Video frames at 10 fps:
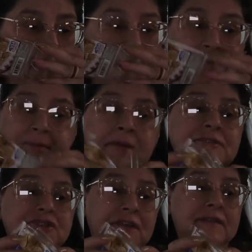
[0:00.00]
It
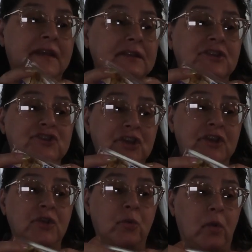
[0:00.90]
smells just like the
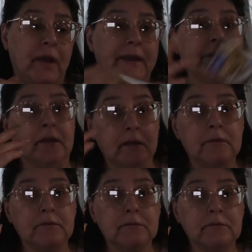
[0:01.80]
genuine
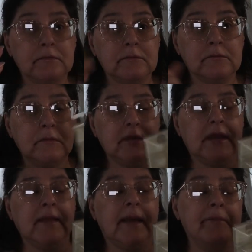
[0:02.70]

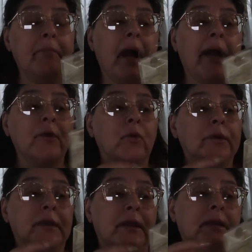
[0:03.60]
key lime pie
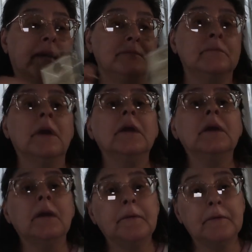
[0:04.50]
or key lime
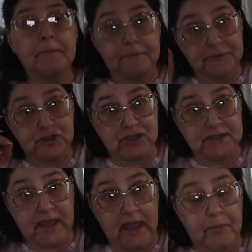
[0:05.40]

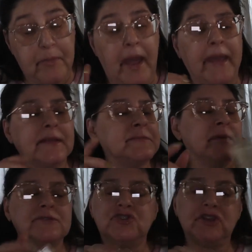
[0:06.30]
cheesecake pie. It
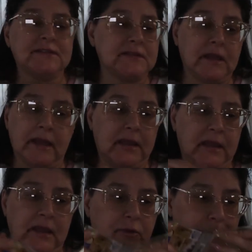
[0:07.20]
smells just like
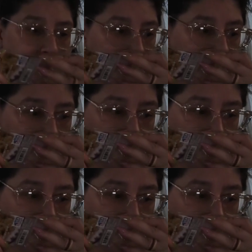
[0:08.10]
either of them.